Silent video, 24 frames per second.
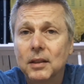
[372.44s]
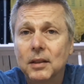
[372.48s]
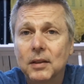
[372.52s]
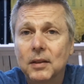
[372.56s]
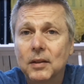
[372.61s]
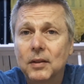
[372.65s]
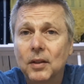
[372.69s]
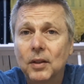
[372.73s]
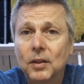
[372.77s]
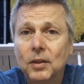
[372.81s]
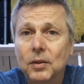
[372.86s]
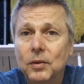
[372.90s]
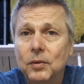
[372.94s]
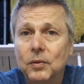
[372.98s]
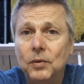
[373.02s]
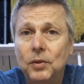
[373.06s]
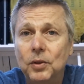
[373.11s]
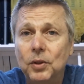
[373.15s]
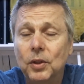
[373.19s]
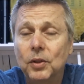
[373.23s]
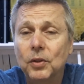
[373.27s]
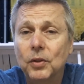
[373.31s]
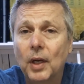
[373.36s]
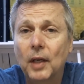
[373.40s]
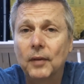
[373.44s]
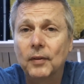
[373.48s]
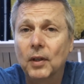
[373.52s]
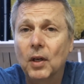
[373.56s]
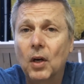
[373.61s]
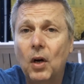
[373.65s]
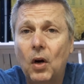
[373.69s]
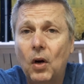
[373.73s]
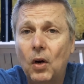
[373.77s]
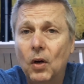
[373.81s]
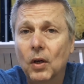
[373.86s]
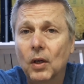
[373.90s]
dude, you can drive a
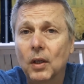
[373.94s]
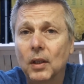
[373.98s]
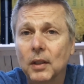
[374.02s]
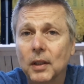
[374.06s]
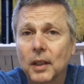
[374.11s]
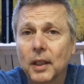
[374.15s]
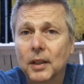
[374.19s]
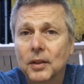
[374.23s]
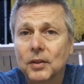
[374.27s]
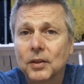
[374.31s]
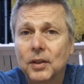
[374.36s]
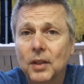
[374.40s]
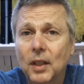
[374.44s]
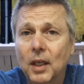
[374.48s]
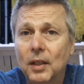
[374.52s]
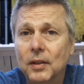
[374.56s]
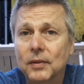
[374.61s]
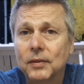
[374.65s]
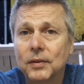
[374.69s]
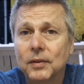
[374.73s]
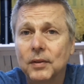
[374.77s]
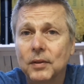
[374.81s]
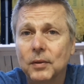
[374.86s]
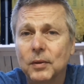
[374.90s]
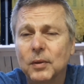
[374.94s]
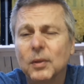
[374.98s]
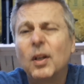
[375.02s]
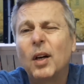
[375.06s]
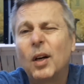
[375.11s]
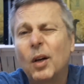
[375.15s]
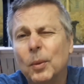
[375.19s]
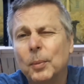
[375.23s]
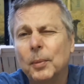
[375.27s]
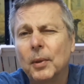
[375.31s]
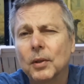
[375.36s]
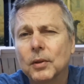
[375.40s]
car on that stuff
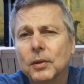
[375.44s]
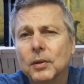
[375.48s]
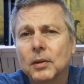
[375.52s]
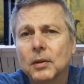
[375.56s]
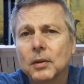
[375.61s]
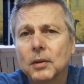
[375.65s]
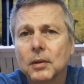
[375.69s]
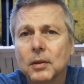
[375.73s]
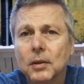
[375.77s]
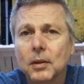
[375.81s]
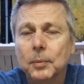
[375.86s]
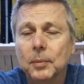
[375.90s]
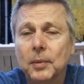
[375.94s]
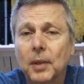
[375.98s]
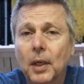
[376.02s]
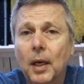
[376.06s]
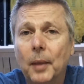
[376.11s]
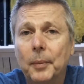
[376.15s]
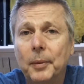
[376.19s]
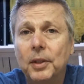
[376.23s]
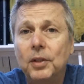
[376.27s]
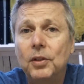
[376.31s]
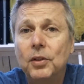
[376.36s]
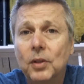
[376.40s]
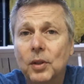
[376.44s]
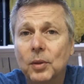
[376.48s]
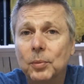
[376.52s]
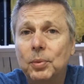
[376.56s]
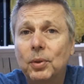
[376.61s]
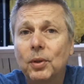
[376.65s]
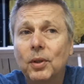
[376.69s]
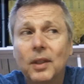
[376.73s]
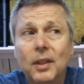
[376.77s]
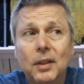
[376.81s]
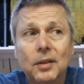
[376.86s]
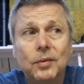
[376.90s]
almost. But I mean, you can
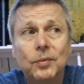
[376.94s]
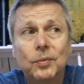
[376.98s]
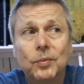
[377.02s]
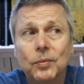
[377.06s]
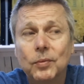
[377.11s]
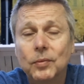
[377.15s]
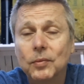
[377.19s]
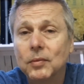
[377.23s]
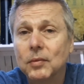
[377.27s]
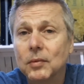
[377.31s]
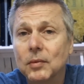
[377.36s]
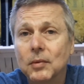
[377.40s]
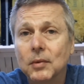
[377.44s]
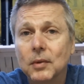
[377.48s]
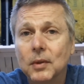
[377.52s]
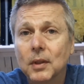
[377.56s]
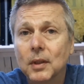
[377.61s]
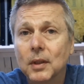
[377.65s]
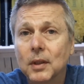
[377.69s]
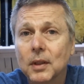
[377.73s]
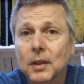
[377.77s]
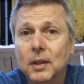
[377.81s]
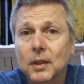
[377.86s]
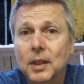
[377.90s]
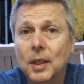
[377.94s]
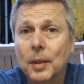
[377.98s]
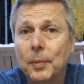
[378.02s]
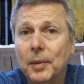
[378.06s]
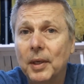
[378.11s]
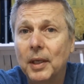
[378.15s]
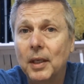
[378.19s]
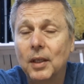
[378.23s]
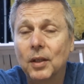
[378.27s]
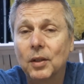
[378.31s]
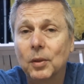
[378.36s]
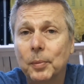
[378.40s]
put
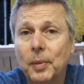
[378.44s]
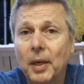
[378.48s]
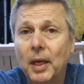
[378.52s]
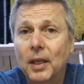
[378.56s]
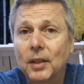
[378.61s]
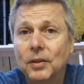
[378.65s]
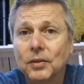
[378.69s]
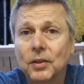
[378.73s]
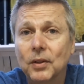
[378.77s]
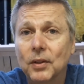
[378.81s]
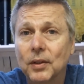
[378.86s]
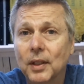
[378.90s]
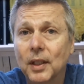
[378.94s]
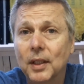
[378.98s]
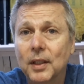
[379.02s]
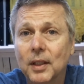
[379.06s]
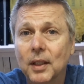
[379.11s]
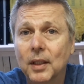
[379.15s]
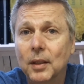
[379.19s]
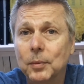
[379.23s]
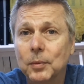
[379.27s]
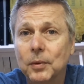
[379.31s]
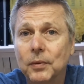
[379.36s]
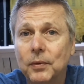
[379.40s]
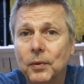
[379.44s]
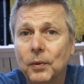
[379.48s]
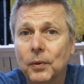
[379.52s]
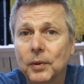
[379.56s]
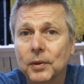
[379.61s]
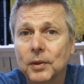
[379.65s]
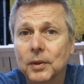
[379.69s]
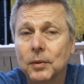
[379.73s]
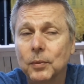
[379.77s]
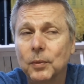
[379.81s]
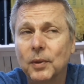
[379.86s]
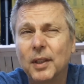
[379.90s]
700-800 pounds on that thing before.
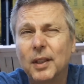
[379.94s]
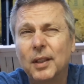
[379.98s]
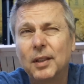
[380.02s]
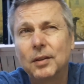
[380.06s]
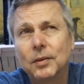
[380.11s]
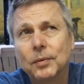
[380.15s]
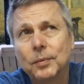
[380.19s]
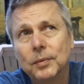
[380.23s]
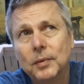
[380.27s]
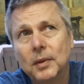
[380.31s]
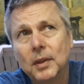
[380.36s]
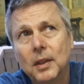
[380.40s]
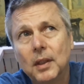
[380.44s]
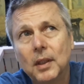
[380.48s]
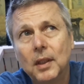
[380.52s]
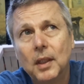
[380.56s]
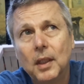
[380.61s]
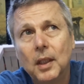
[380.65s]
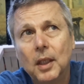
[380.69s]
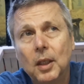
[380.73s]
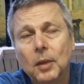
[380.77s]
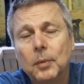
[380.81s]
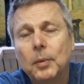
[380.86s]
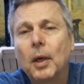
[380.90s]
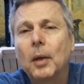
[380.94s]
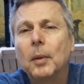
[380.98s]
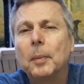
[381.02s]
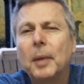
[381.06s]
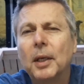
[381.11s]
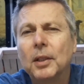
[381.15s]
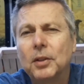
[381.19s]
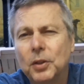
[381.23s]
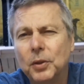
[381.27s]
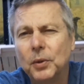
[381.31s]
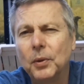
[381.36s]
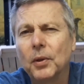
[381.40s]
Well, probably
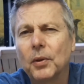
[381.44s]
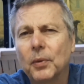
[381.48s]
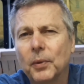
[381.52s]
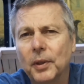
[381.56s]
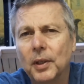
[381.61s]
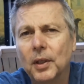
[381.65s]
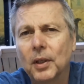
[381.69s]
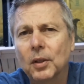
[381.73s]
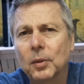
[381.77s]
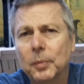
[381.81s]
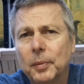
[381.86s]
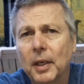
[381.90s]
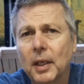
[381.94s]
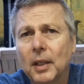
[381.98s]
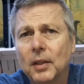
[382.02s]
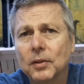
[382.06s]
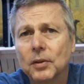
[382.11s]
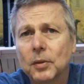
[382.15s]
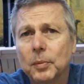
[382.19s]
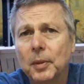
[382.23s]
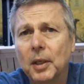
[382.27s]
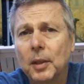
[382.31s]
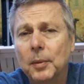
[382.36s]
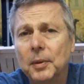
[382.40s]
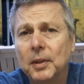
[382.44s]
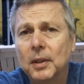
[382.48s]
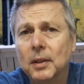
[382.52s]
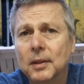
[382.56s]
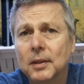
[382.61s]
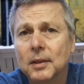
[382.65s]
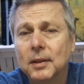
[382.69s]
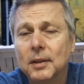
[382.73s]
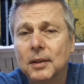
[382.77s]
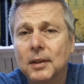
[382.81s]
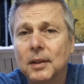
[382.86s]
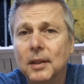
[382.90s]
about 200 or 300 pounds maybe.
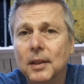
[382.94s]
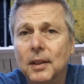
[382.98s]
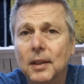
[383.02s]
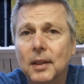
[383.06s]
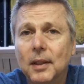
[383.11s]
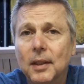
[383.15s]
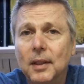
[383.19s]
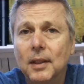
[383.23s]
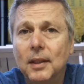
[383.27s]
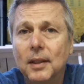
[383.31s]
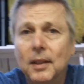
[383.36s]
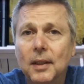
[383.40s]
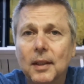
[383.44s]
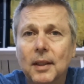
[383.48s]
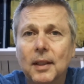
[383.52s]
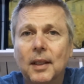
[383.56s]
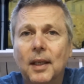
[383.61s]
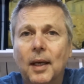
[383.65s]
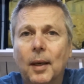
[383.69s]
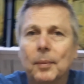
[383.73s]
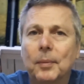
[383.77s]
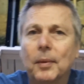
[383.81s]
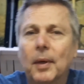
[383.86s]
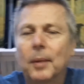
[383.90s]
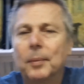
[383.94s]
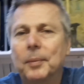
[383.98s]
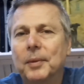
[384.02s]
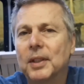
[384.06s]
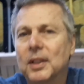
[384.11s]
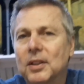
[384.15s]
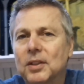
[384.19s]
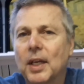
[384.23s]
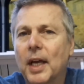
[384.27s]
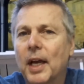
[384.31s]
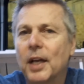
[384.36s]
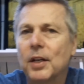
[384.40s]
I'm
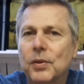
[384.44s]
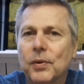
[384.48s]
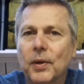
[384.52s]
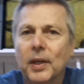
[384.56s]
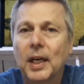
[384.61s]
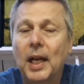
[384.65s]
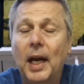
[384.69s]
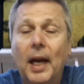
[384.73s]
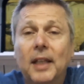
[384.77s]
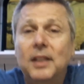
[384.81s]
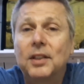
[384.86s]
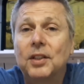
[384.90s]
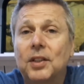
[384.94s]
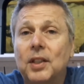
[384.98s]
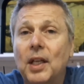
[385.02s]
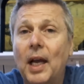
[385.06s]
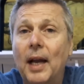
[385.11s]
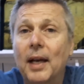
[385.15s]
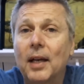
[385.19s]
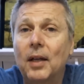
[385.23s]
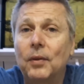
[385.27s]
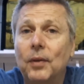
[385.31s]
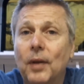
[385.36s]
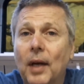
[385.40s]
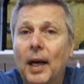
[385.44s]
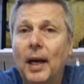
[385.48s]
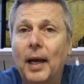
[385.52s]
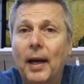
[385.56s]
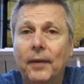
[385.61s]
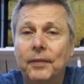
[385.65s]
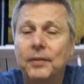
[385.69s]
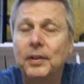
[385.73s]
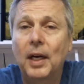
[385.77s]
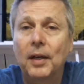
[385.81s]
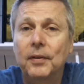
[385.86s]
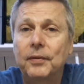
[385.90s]
exaggerating.
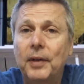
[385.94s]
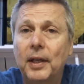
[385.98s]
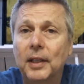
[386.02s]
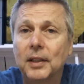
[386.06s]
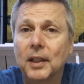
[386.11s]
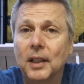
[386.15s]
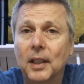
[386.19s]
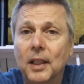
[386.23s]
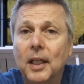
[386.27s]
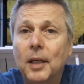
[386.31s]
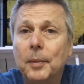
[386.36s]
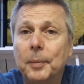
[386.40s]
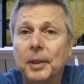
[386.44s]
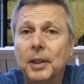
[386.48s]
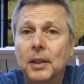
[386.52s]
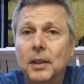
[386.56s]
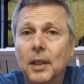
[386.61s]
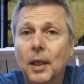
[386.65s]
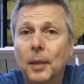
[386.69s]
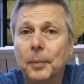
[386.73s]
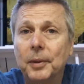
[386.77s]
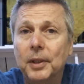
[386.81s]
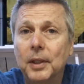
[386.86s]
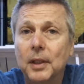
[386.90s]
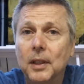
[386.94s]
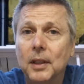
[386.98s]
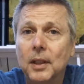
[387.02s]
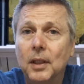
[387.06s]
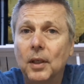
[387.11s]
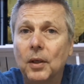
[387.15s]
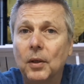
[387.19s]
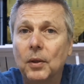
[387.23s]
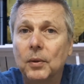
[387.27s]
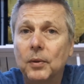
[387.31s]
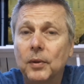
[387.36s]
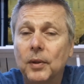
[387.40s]
I've not found a limit. I mean, you
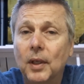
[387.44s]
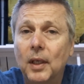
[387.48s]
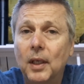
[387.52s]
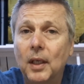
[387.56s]
know,